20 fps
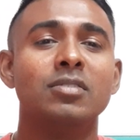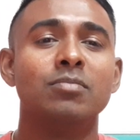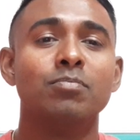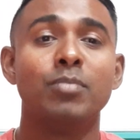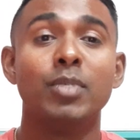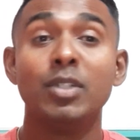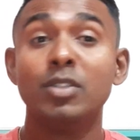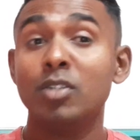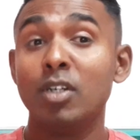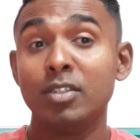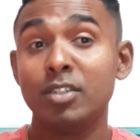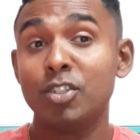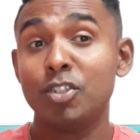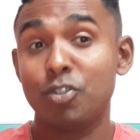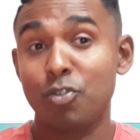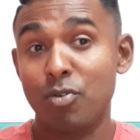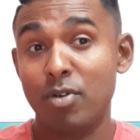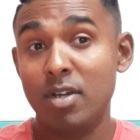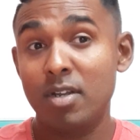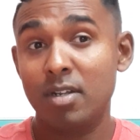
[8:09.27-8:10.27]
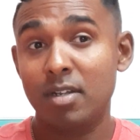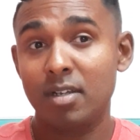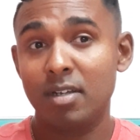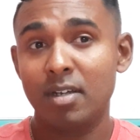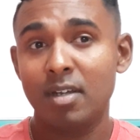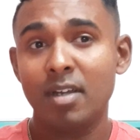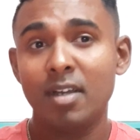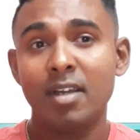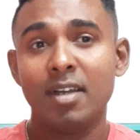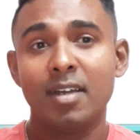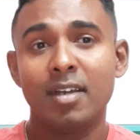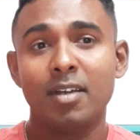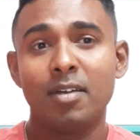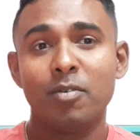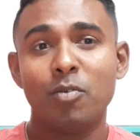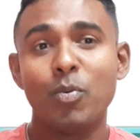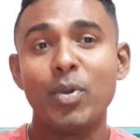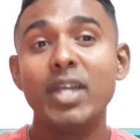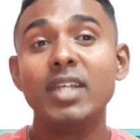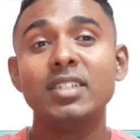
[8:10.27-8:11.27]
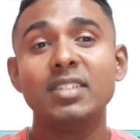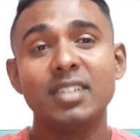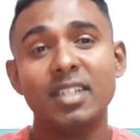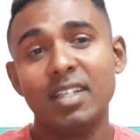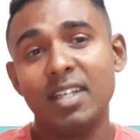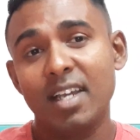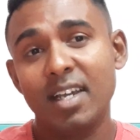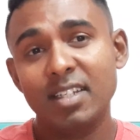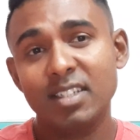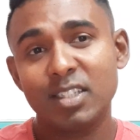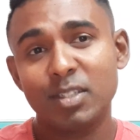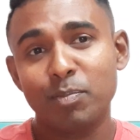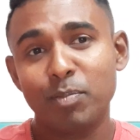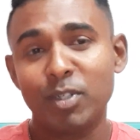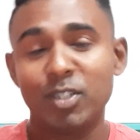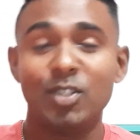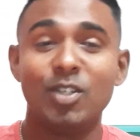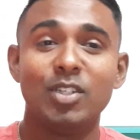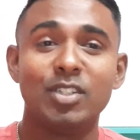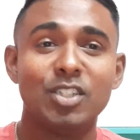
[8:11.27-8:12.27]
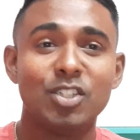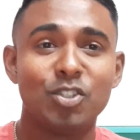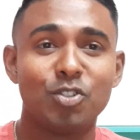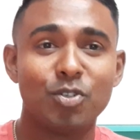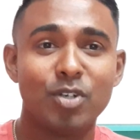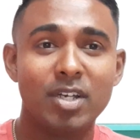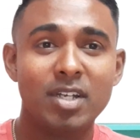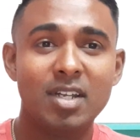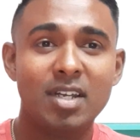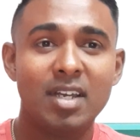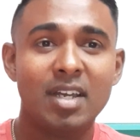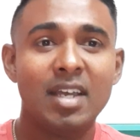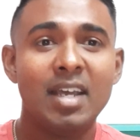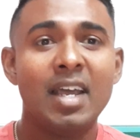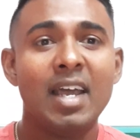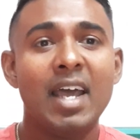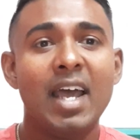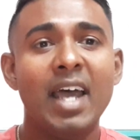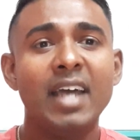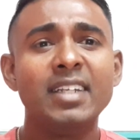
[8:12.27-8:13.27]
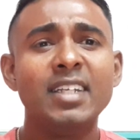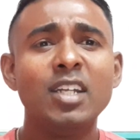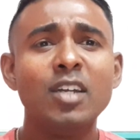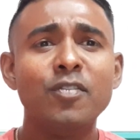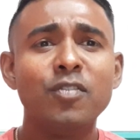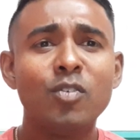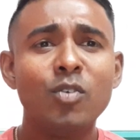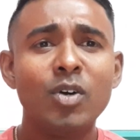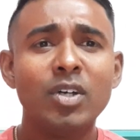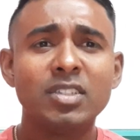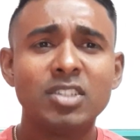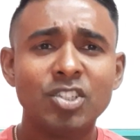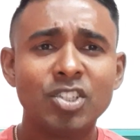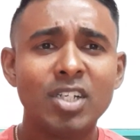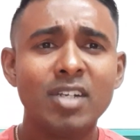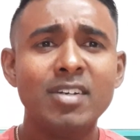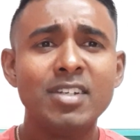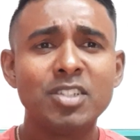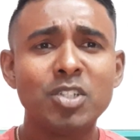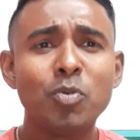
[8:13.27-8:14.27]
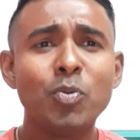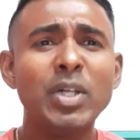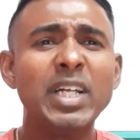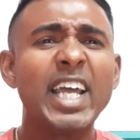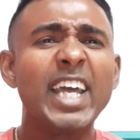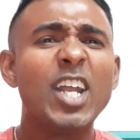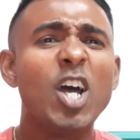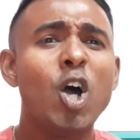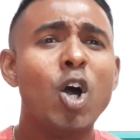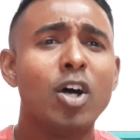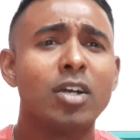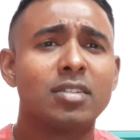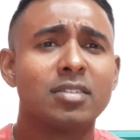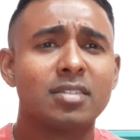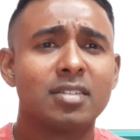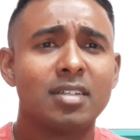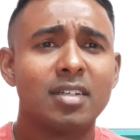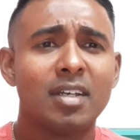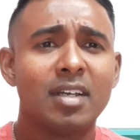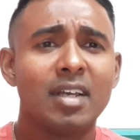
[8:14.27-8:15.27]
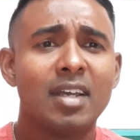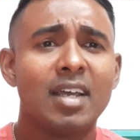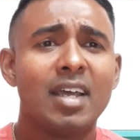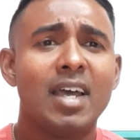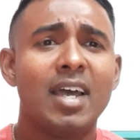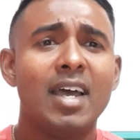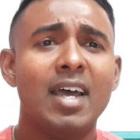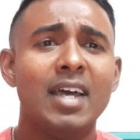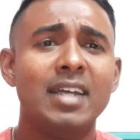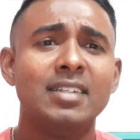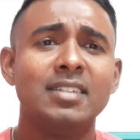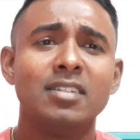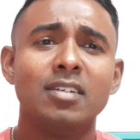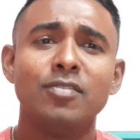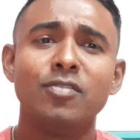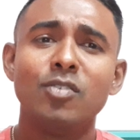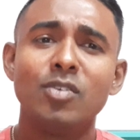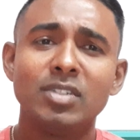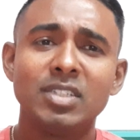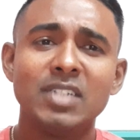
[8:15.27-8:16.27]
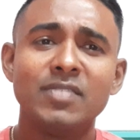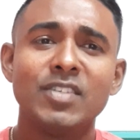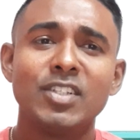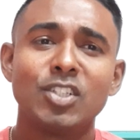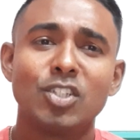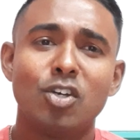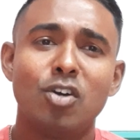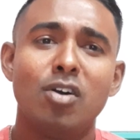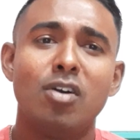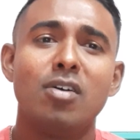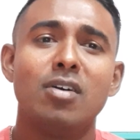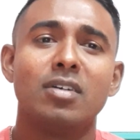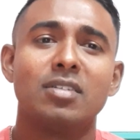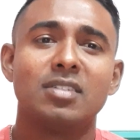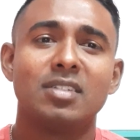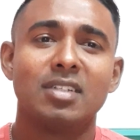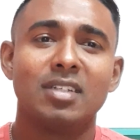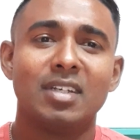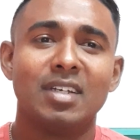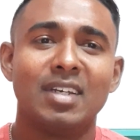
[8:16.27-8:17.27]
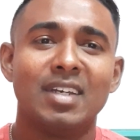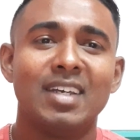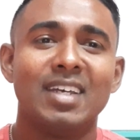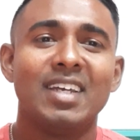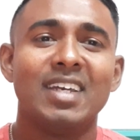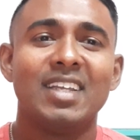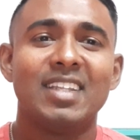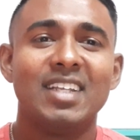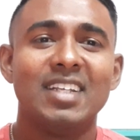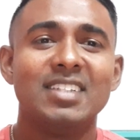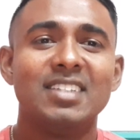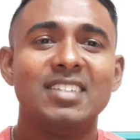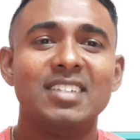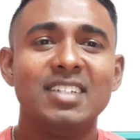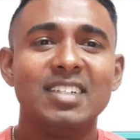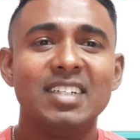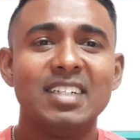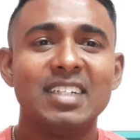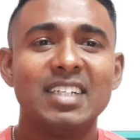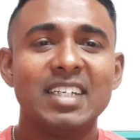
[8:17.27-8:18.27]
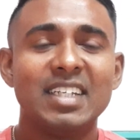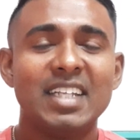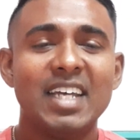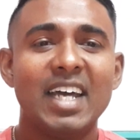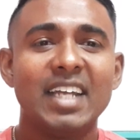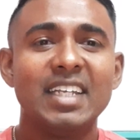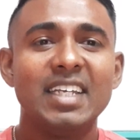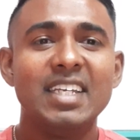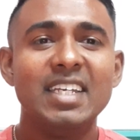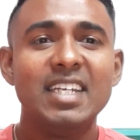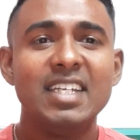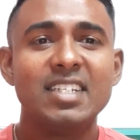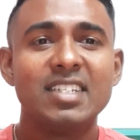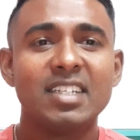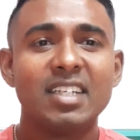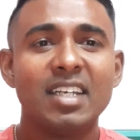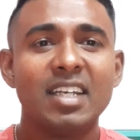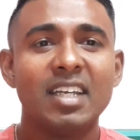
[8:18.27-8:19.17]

but not destroyed. Wasted, yes, but not destroyed. And then, of course, the generator will get hot. And, of course, if it's hot, then certainly that heat